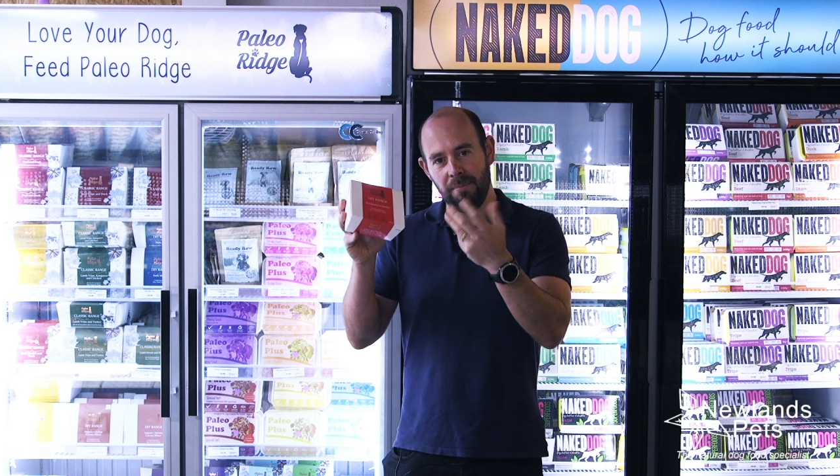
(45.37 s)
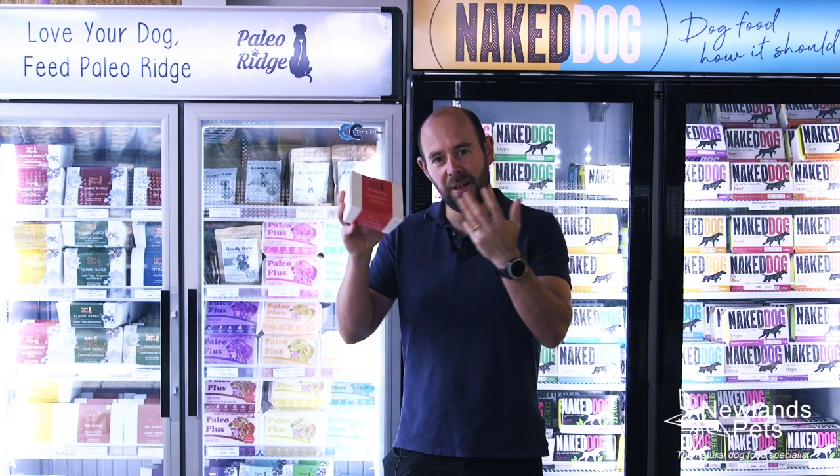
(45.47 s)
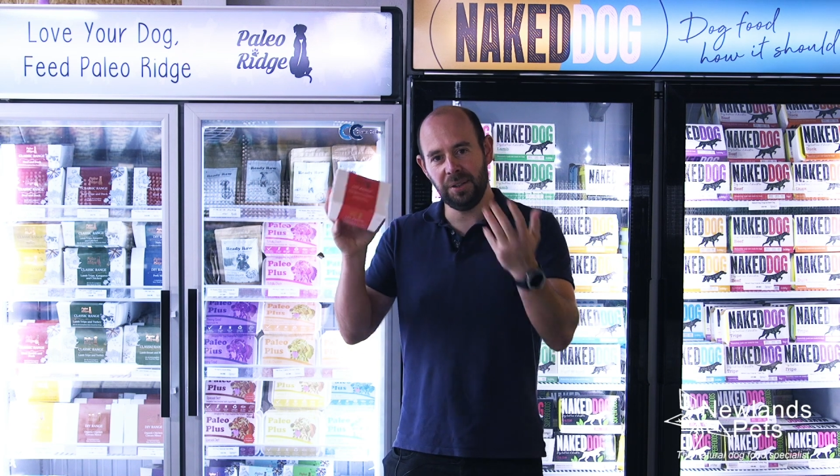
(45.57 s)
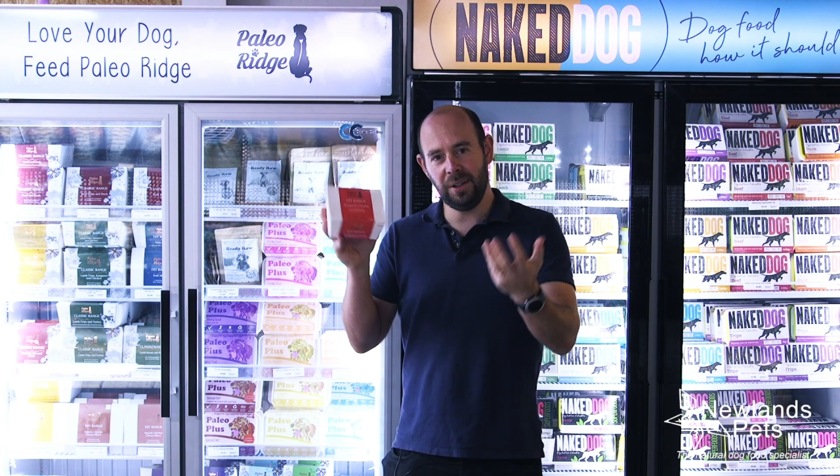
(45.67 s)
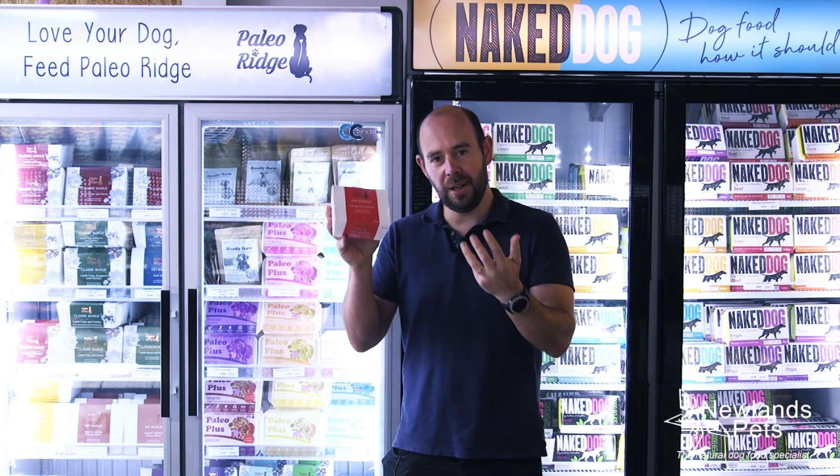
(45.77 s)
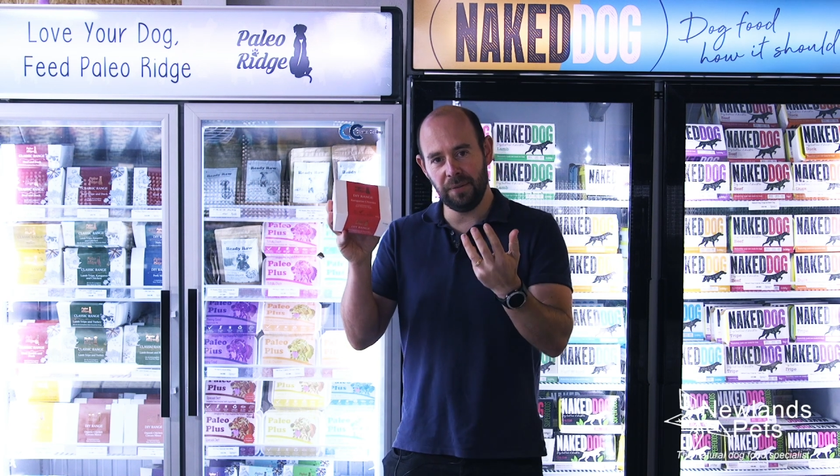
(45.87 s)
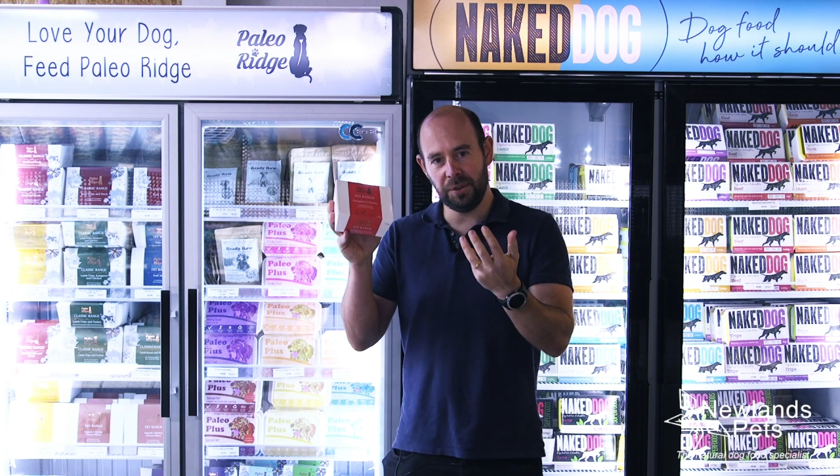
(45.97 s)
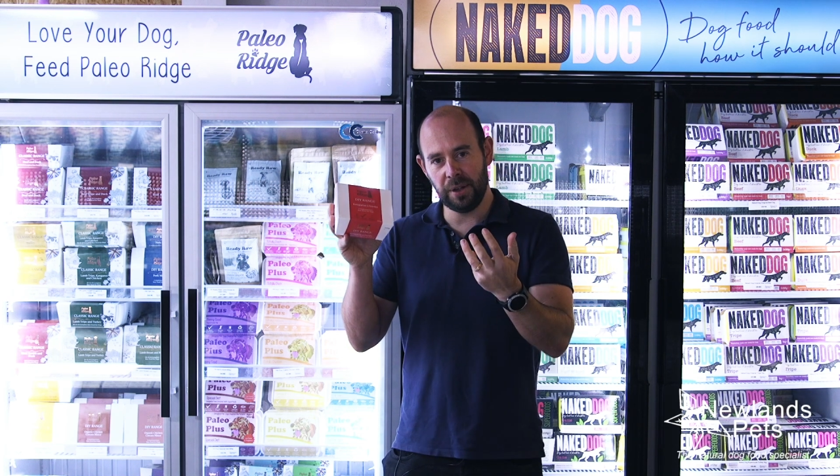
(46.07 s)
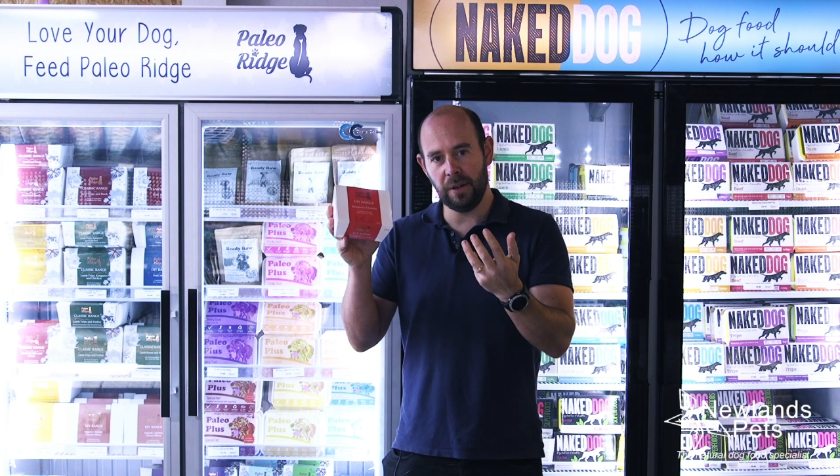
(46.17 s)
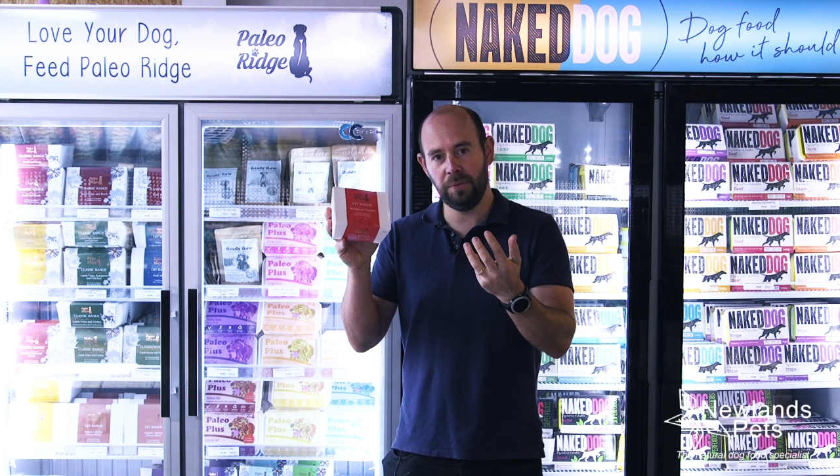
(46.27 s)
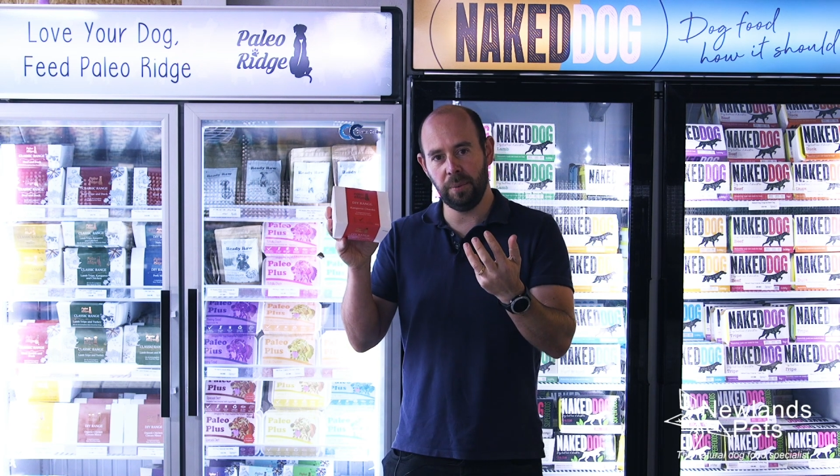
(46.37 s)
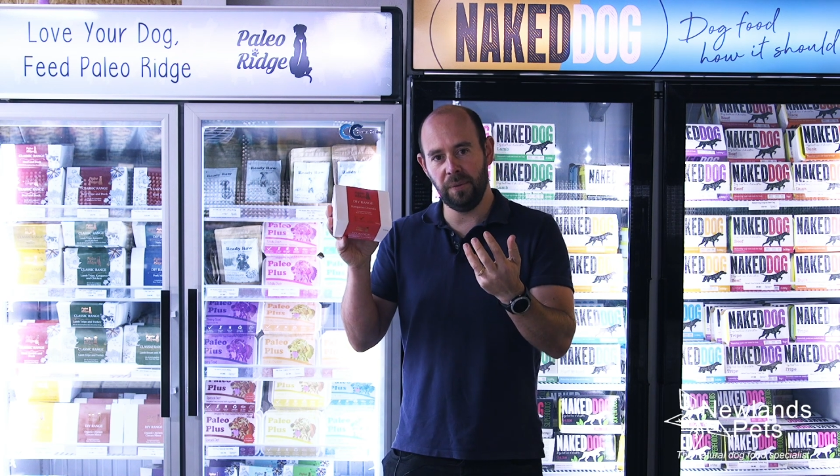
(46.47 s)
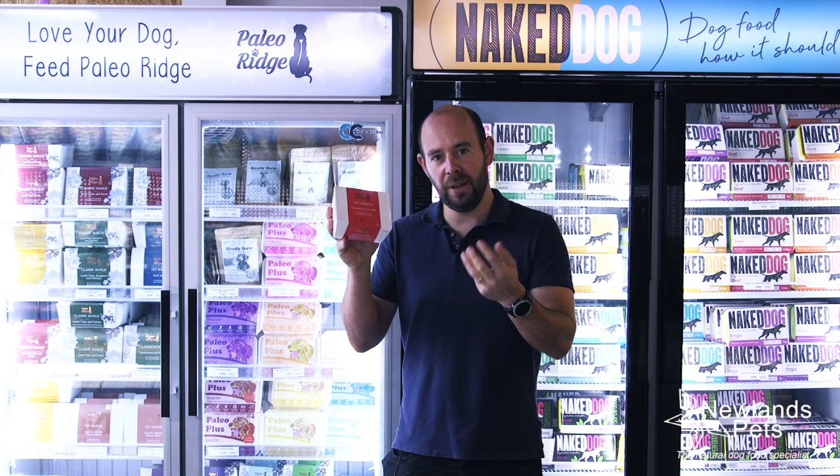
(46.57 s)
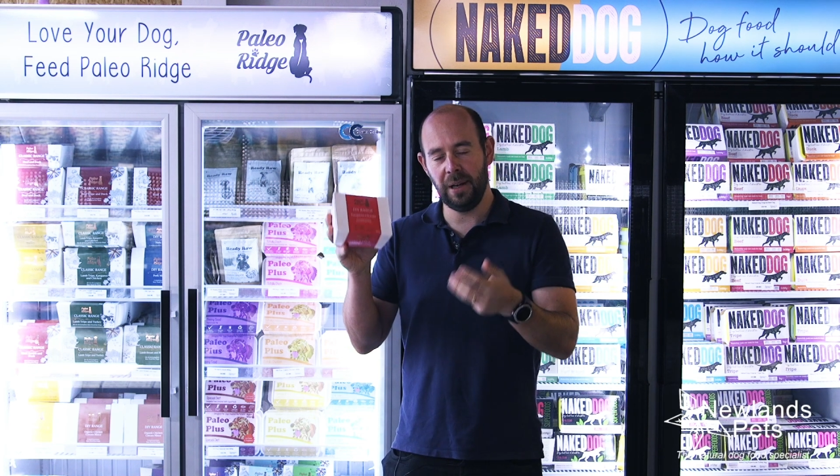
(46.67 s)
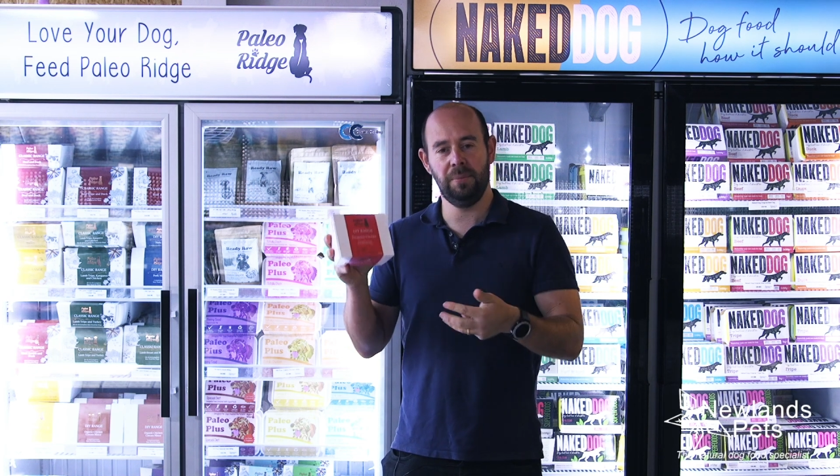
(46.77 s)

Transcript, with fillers: mix in other stuff with that,